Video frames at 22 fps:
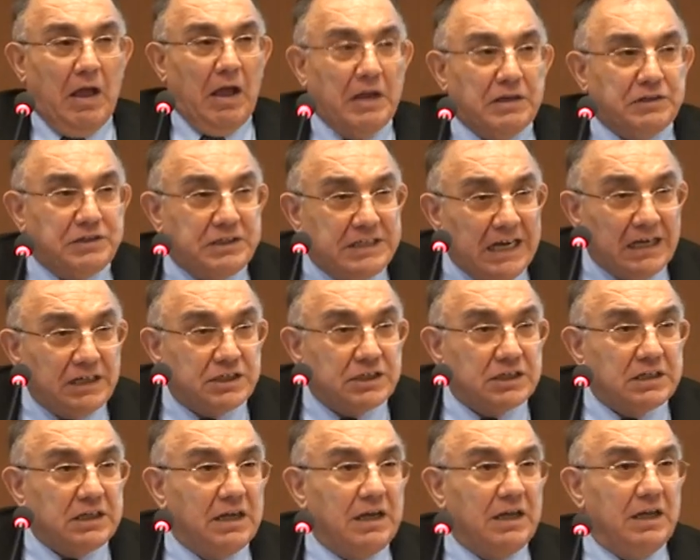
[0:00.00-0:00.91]

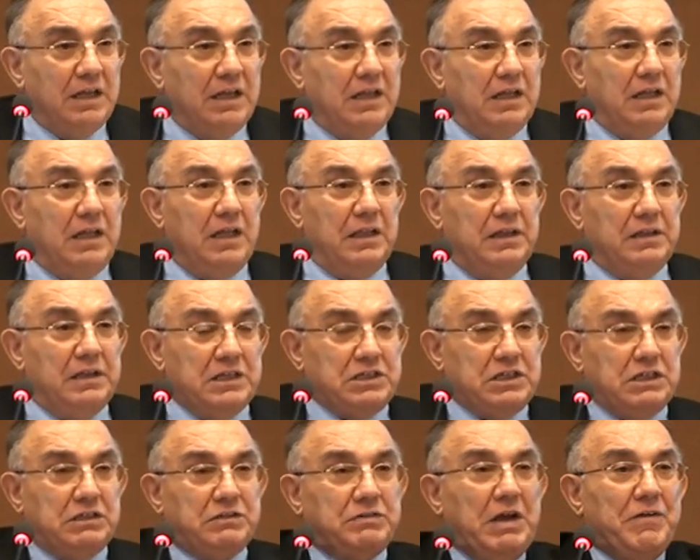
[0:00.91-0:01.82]
Sixth,
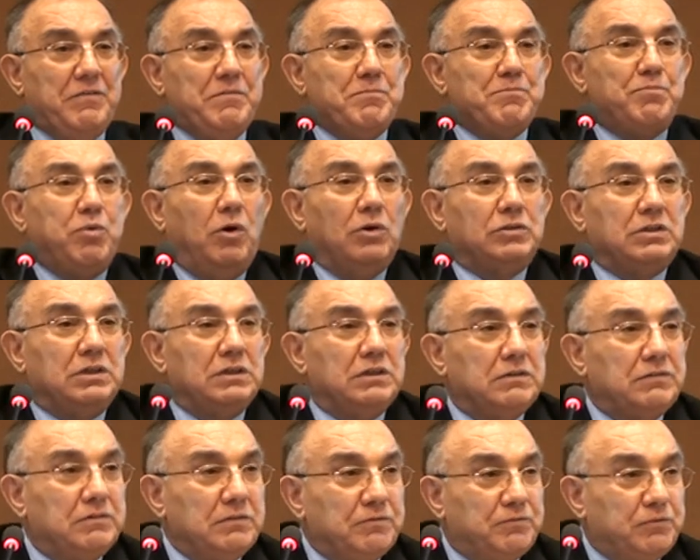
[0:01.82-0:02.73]
this is an
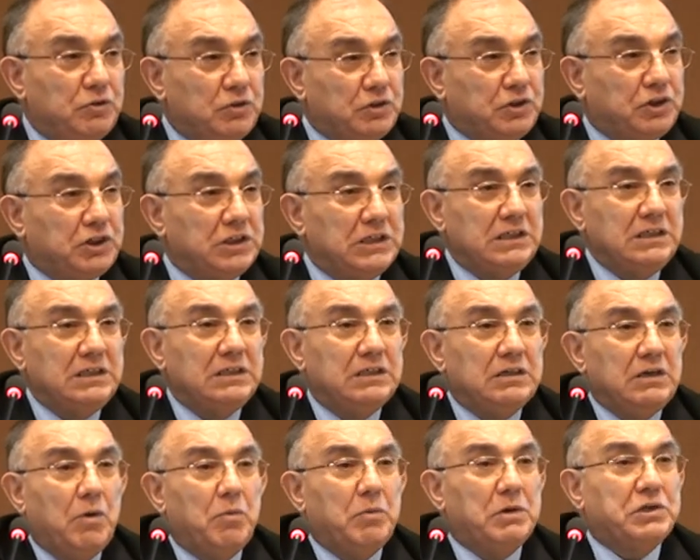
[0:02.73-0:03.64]
important feature
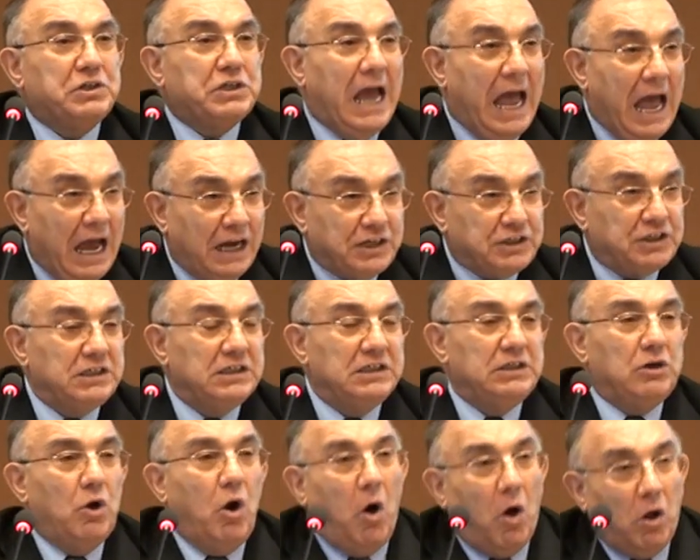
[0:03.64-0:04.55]
which
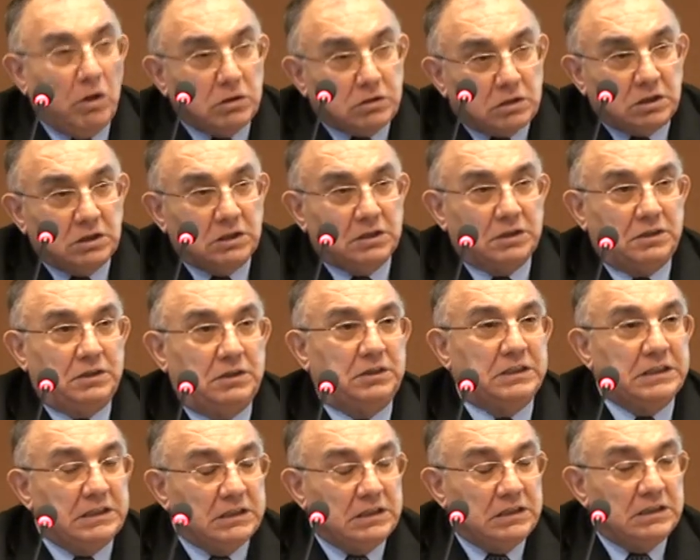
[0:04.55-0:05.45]
actually alters
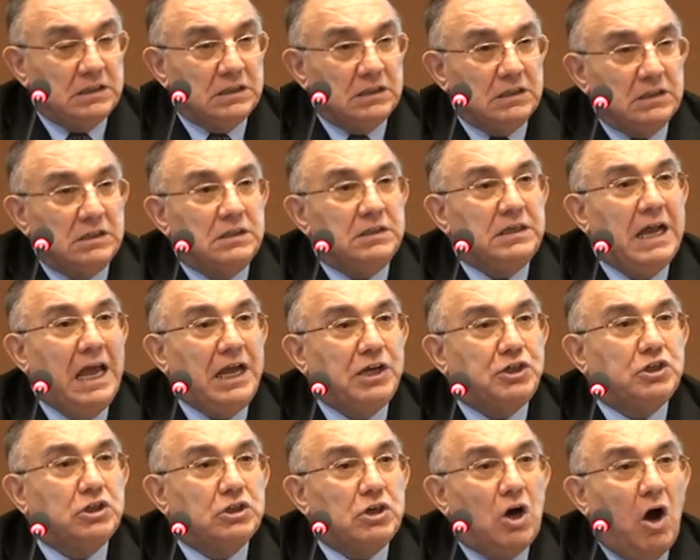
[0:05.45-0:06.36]
the
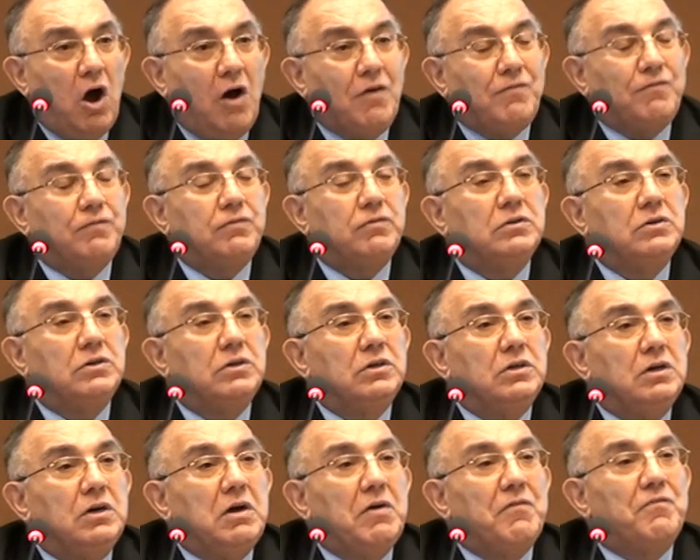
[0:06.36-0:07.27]
nature of
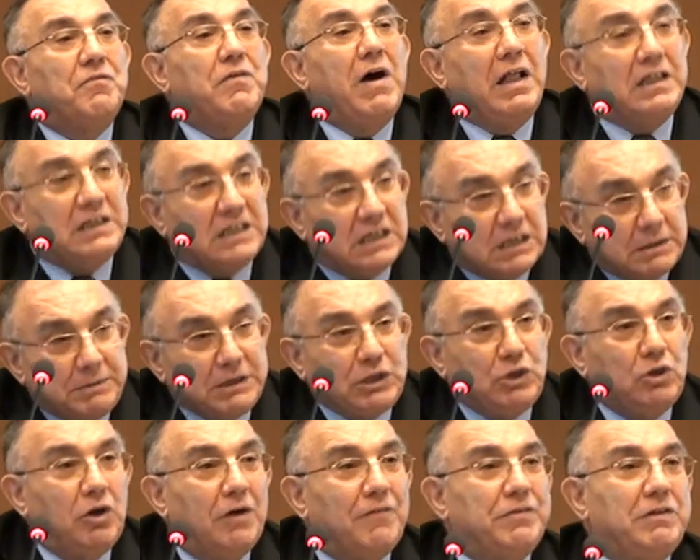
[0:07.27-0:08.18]

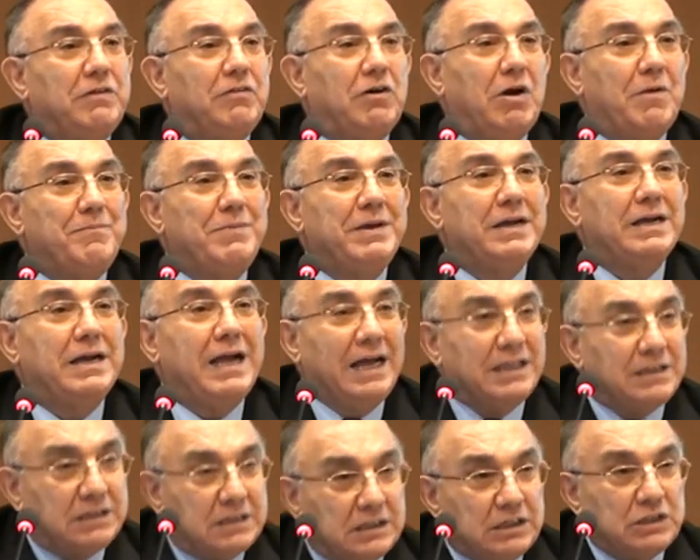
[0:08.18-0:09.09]
vulnerability of developing
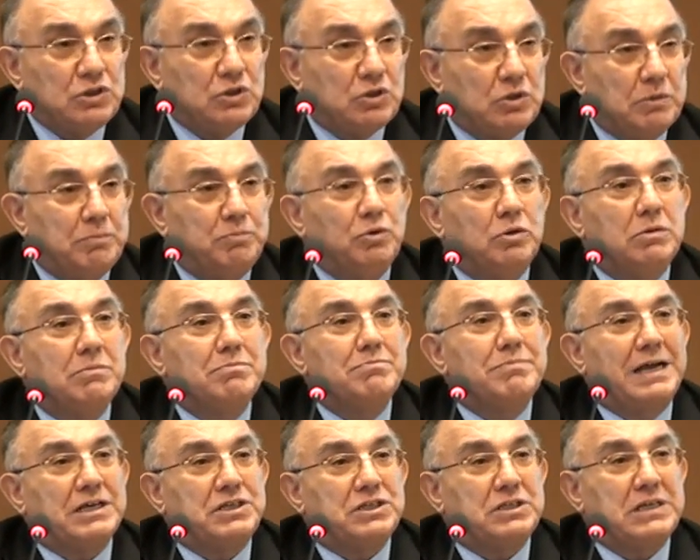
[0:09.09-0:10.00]
countries to
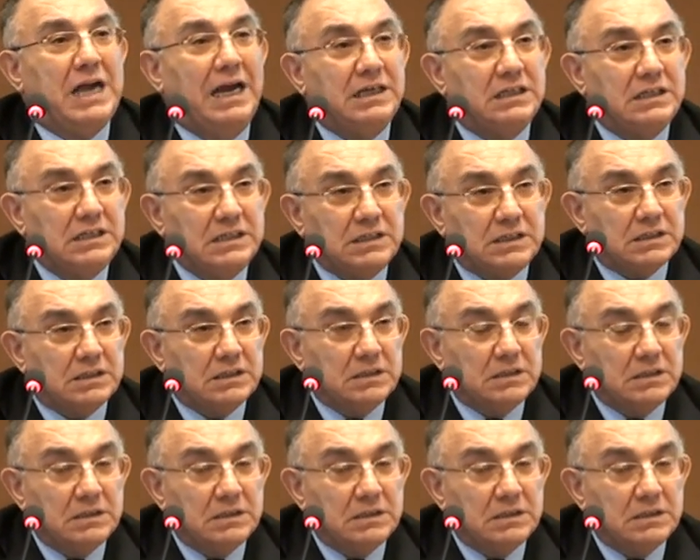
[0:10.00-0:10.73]
boom-bust cycles.